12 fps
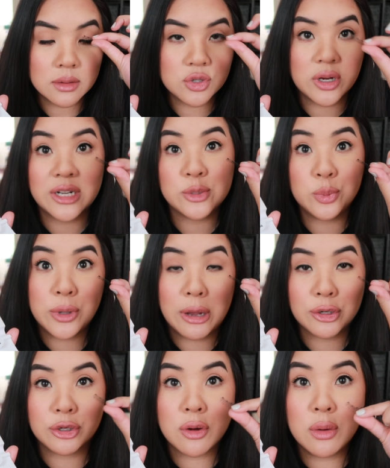try not to pull
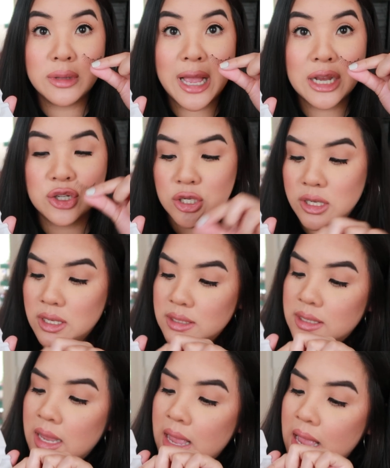out your own
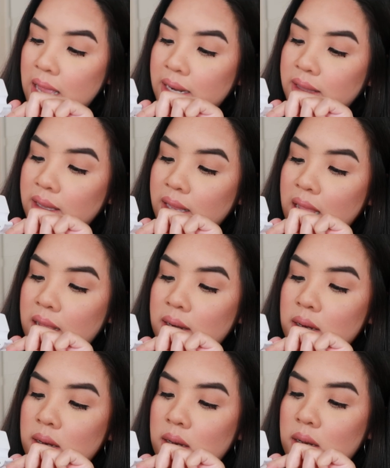lashes and
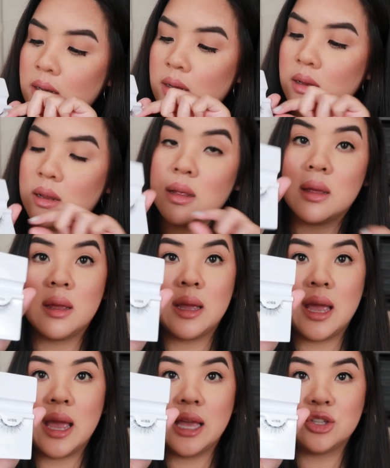again,
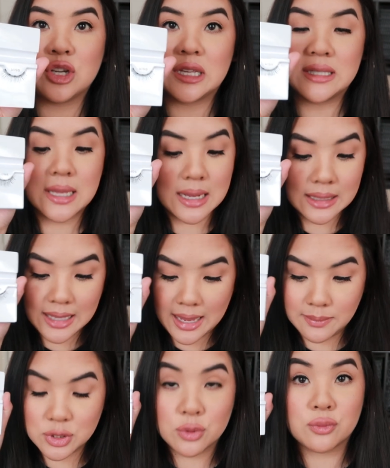it just
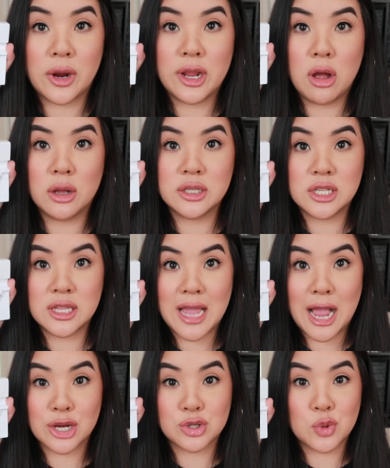clamps right onto the
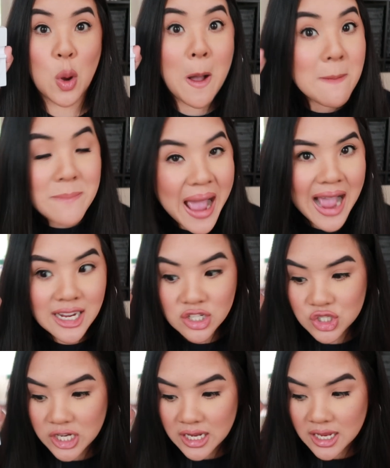actual
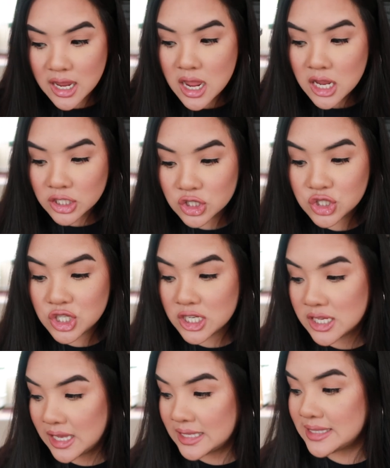packaging.
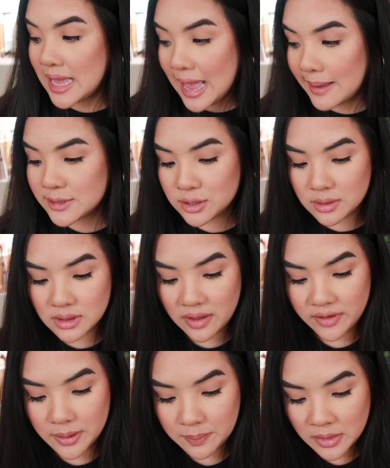Genius, absolutely
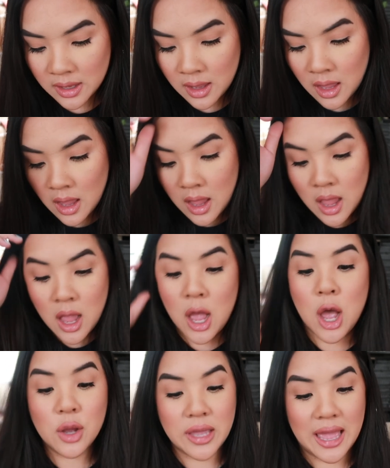love it.
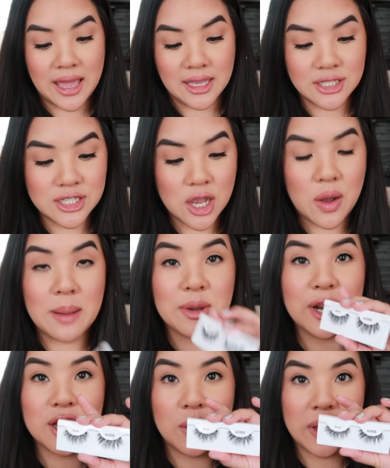Okay, so I'm
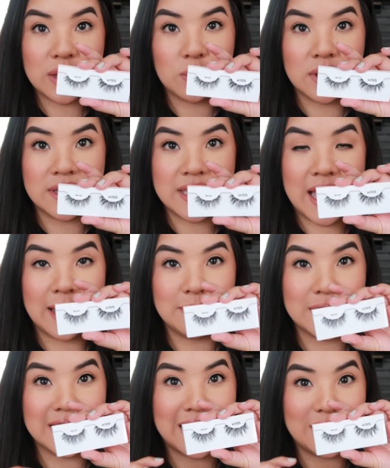gonna go in with
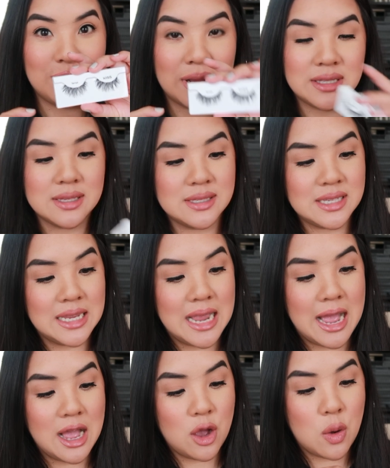Tempt. Again, you guys can see
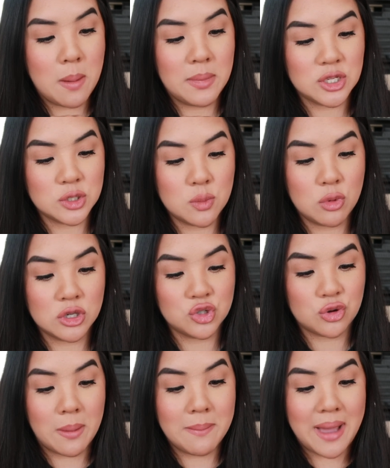how much more
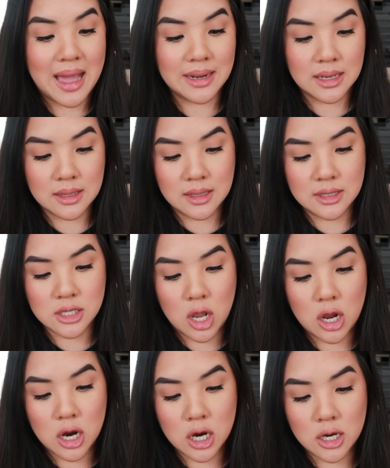dramatic these
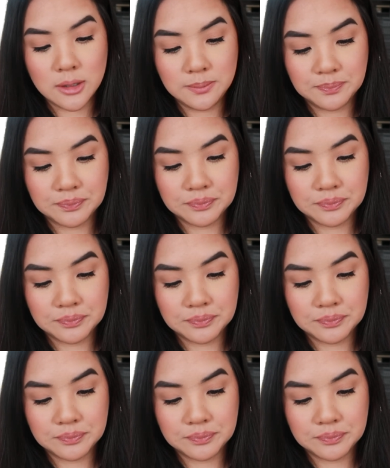are.